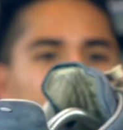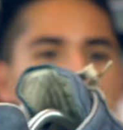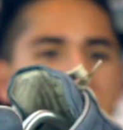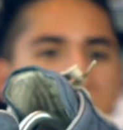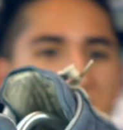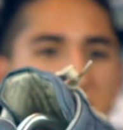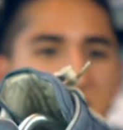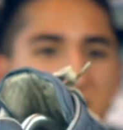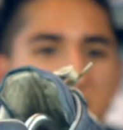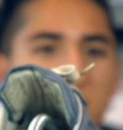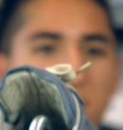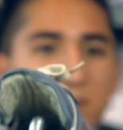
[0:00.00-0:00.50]
every
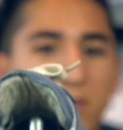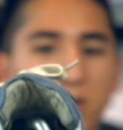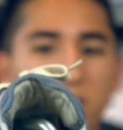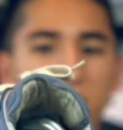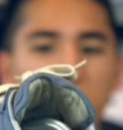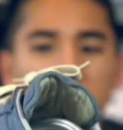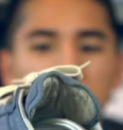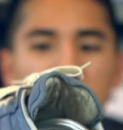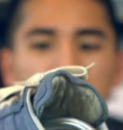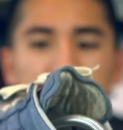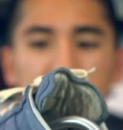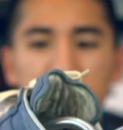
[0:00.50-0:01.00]
single
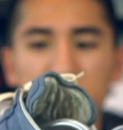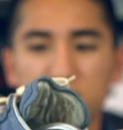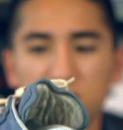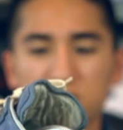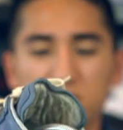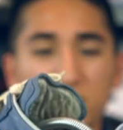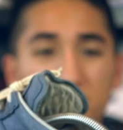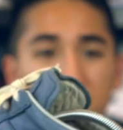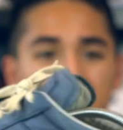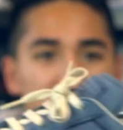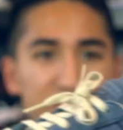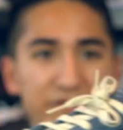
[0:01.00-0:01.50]
part of the
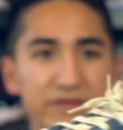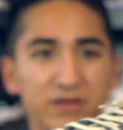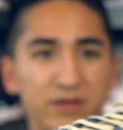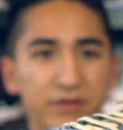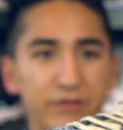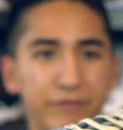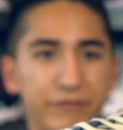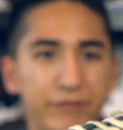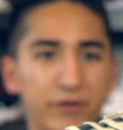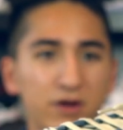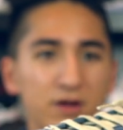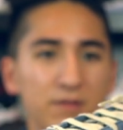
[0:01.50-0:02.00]
shoe, and even the
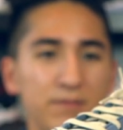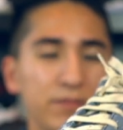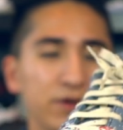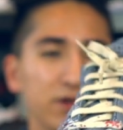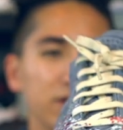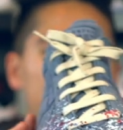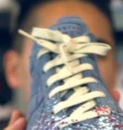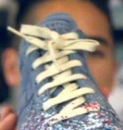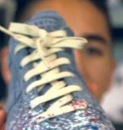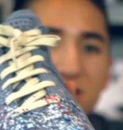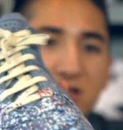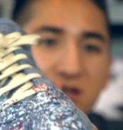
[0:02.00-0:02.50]
front.
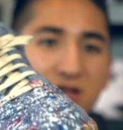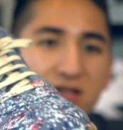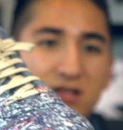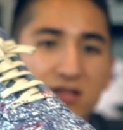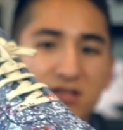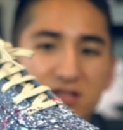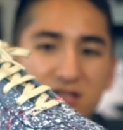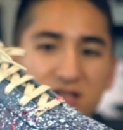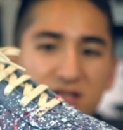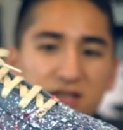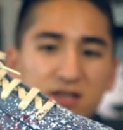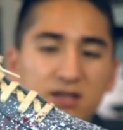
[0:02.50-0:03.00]
But as you can
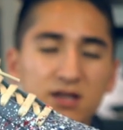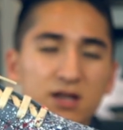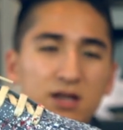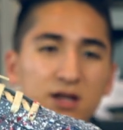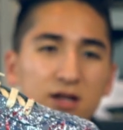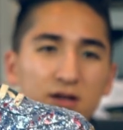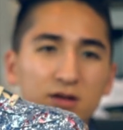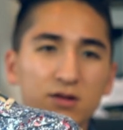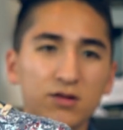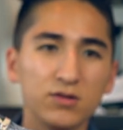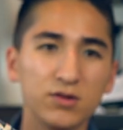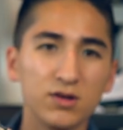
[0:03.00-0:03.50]
see,
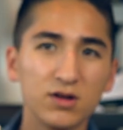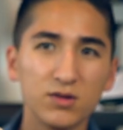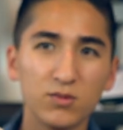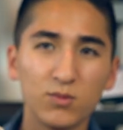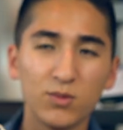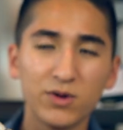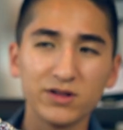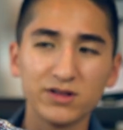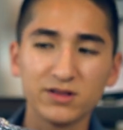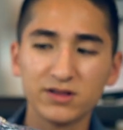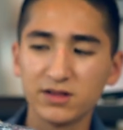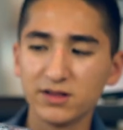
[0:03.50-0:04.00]

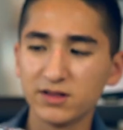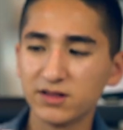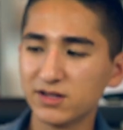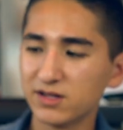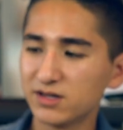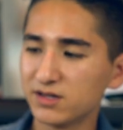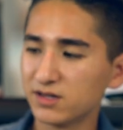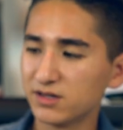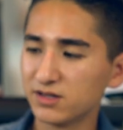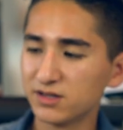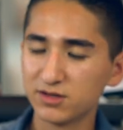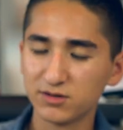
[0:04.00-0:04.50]
what
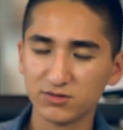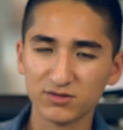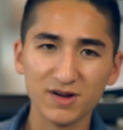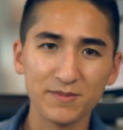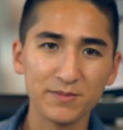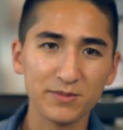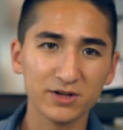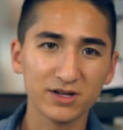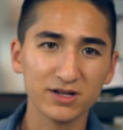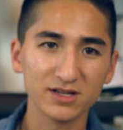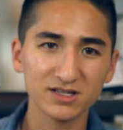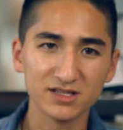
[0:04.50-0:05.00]
the
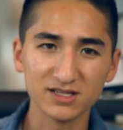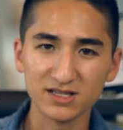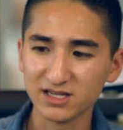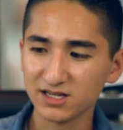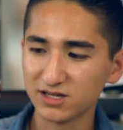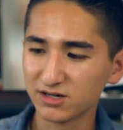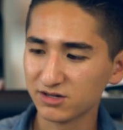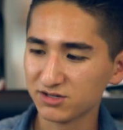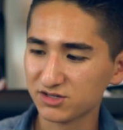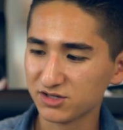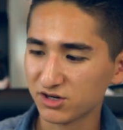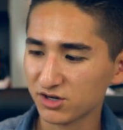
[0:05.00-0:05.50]
replica
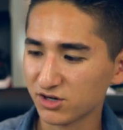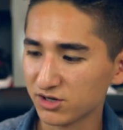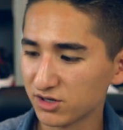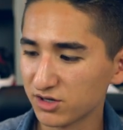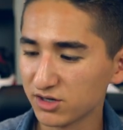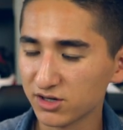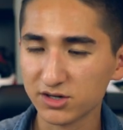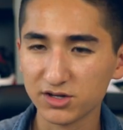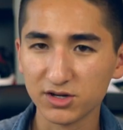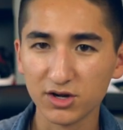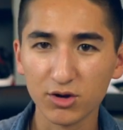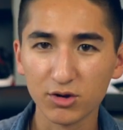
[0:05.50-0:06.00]
sneakers are
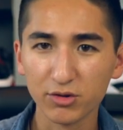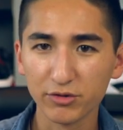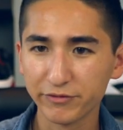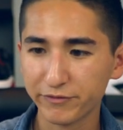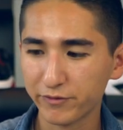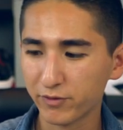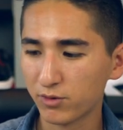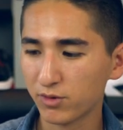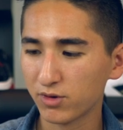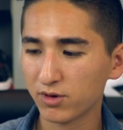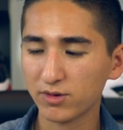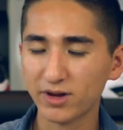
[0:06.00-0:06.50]
known
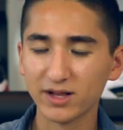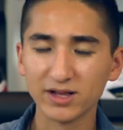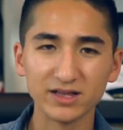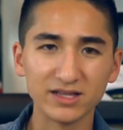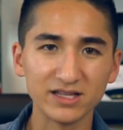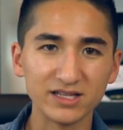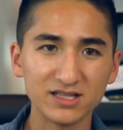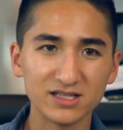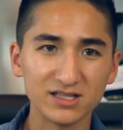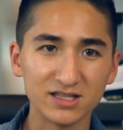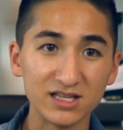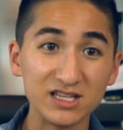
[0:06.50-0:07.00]
for, at
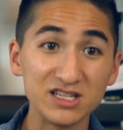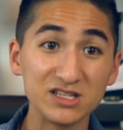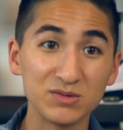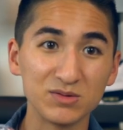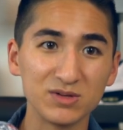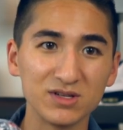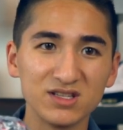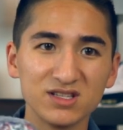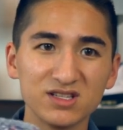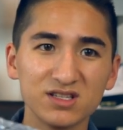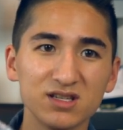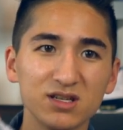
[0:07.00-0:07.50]
least these
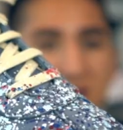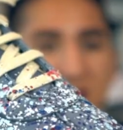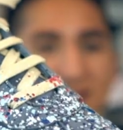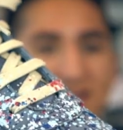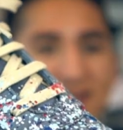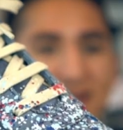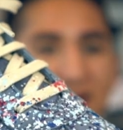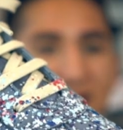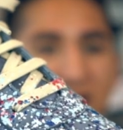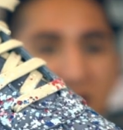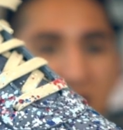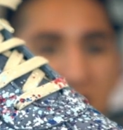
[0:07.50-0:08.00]
ones, is
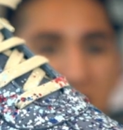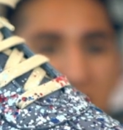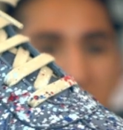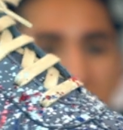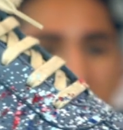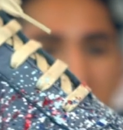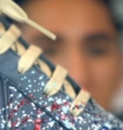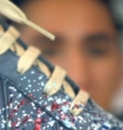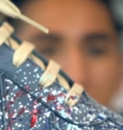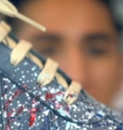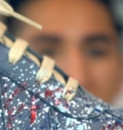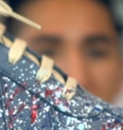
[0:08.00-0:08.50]
that
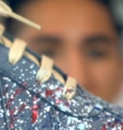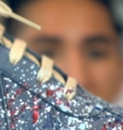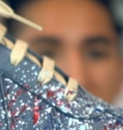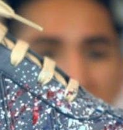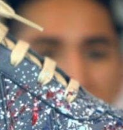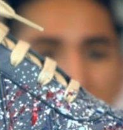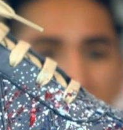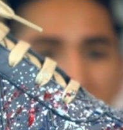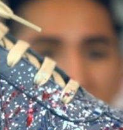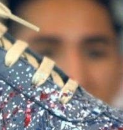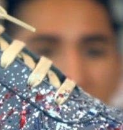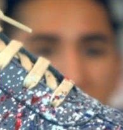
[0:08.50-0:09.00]
iconic paint
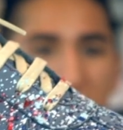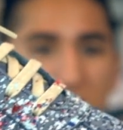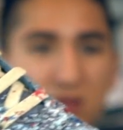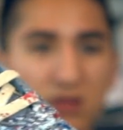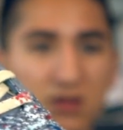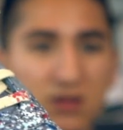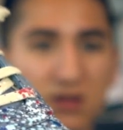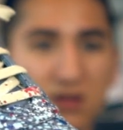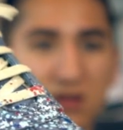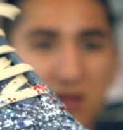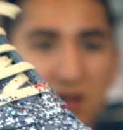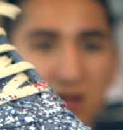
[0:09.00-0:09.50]
splatter
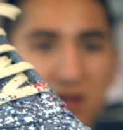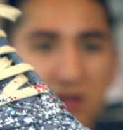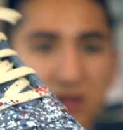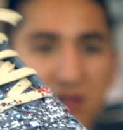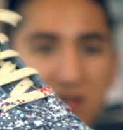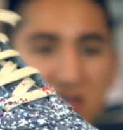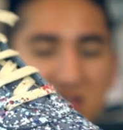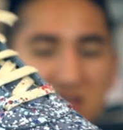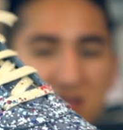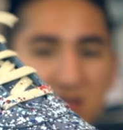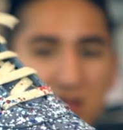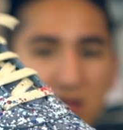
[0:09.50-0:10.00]
look on
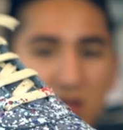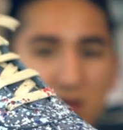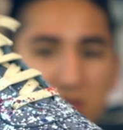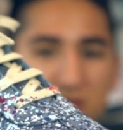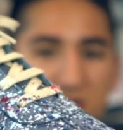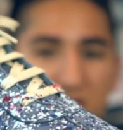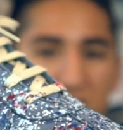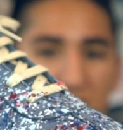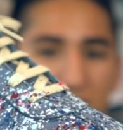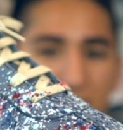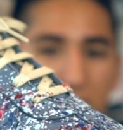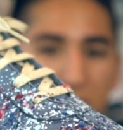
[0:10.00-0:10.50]
these low
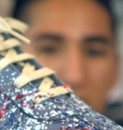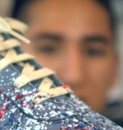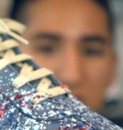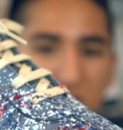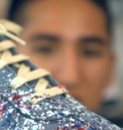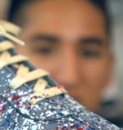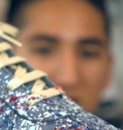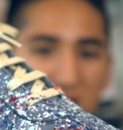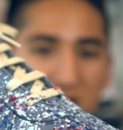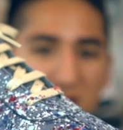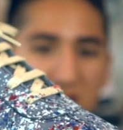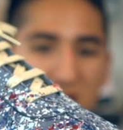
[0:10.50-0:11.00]
top
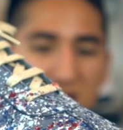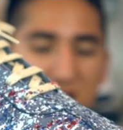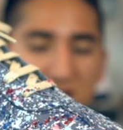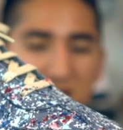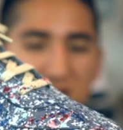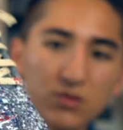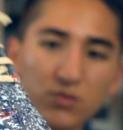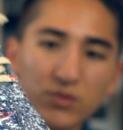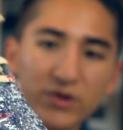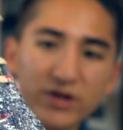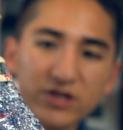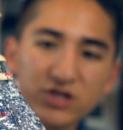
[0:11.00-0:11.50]
Margielas,
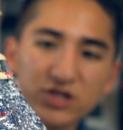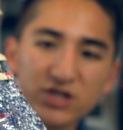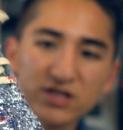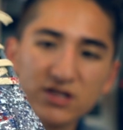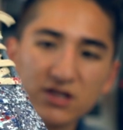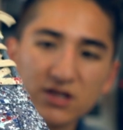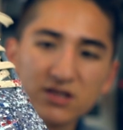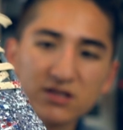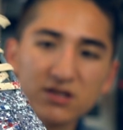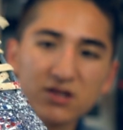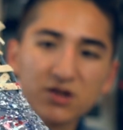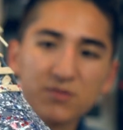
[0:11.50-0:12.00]
which it
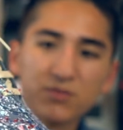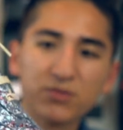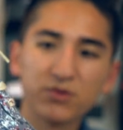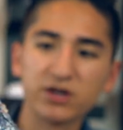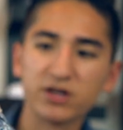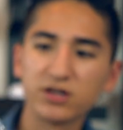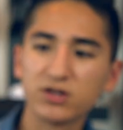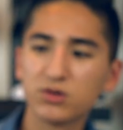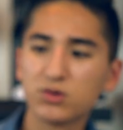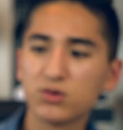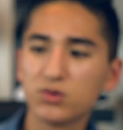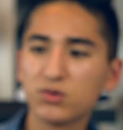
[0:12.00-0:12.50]
does look
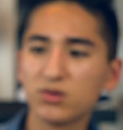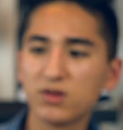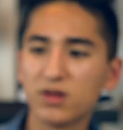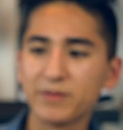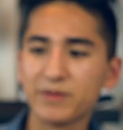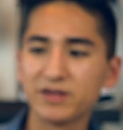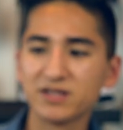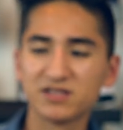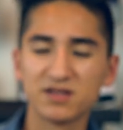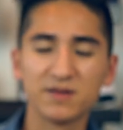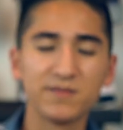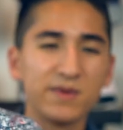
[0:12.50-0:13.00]
pretty cool. I
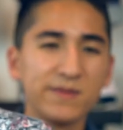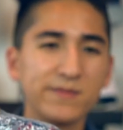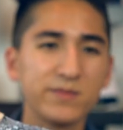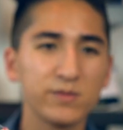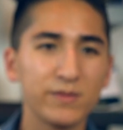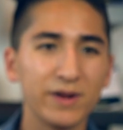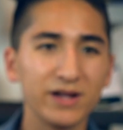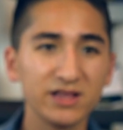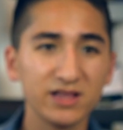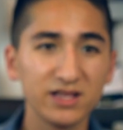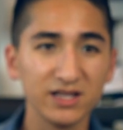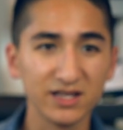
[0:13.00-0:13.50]
mean, some people
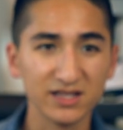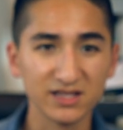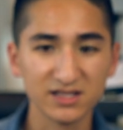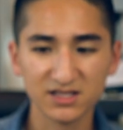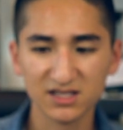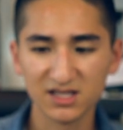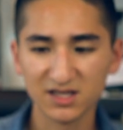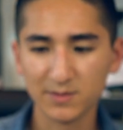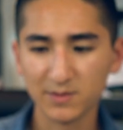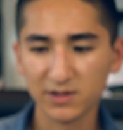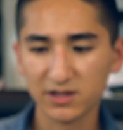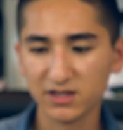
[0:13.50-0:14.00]
might think it's
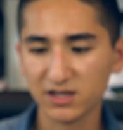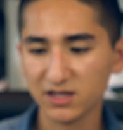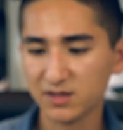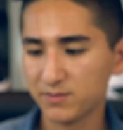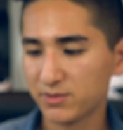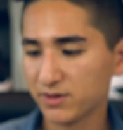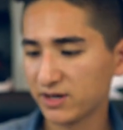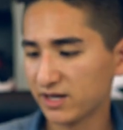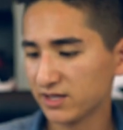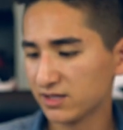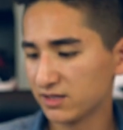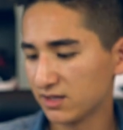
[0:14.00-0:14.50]
gimmicky,
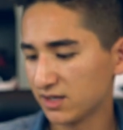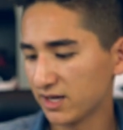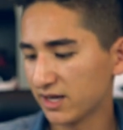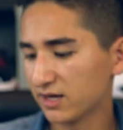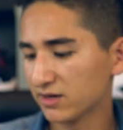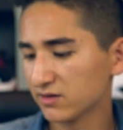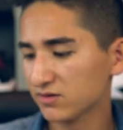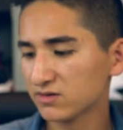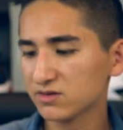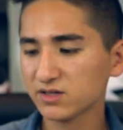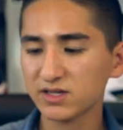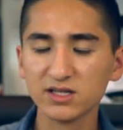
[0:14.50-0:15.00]
but I
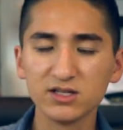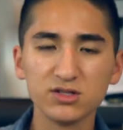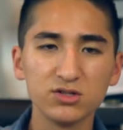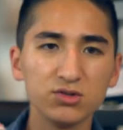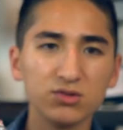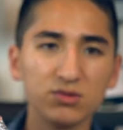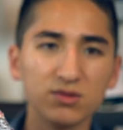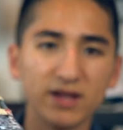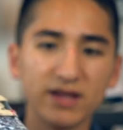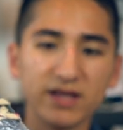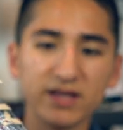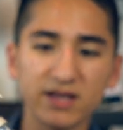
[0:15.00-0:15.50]
really
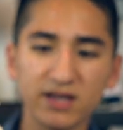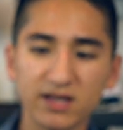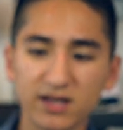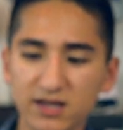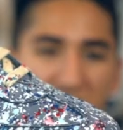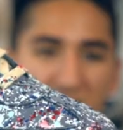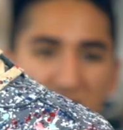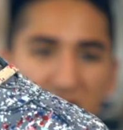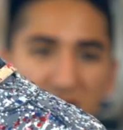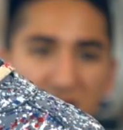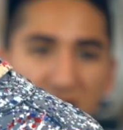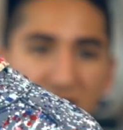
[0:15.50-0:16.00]
do like it.
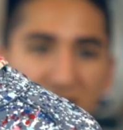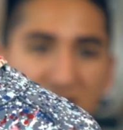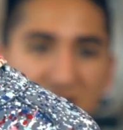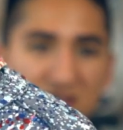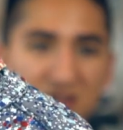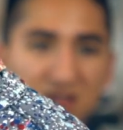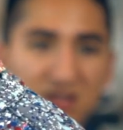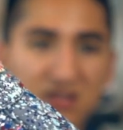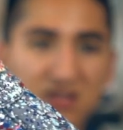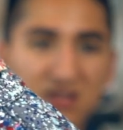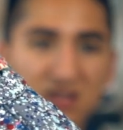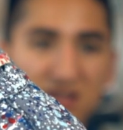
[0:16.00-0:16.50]
As you
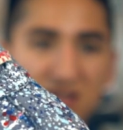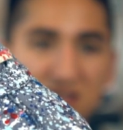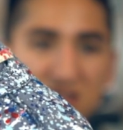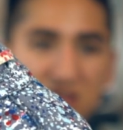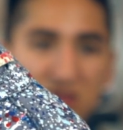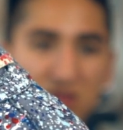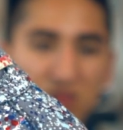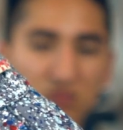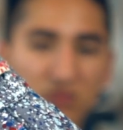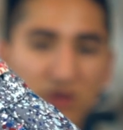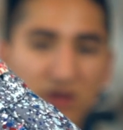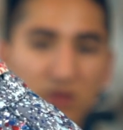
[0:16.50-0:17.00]
can see, it's
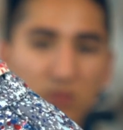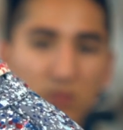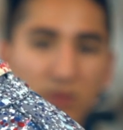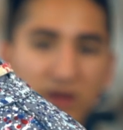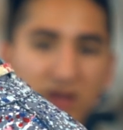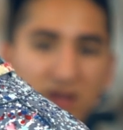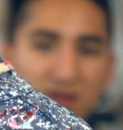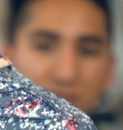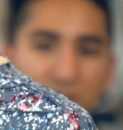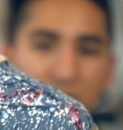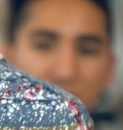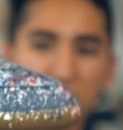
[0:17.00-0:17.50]
red,
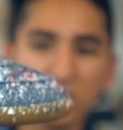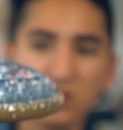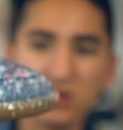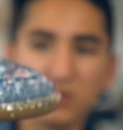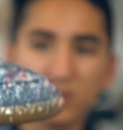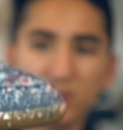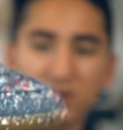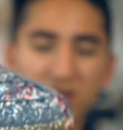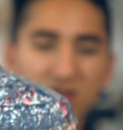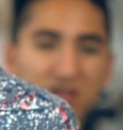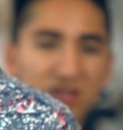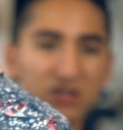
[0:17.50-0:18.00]
white, and blue,
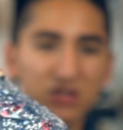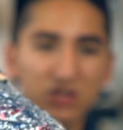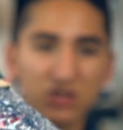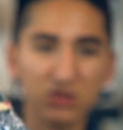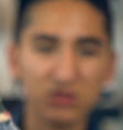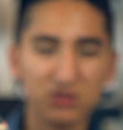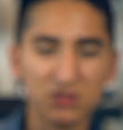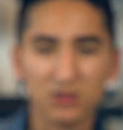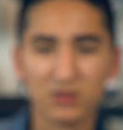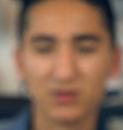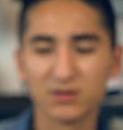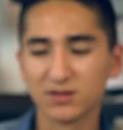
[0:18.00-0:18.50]
but these
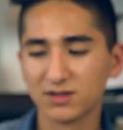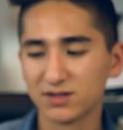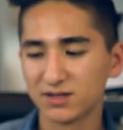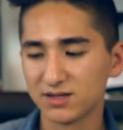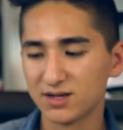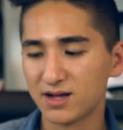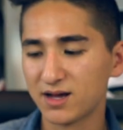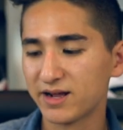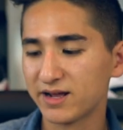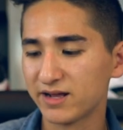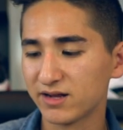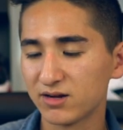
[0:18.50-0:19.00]
shoes are
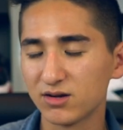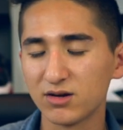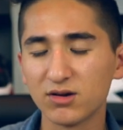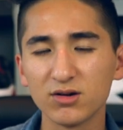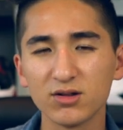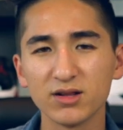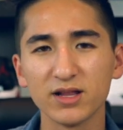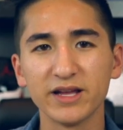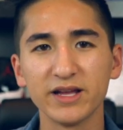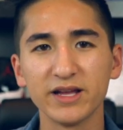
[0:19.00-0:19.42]
not at all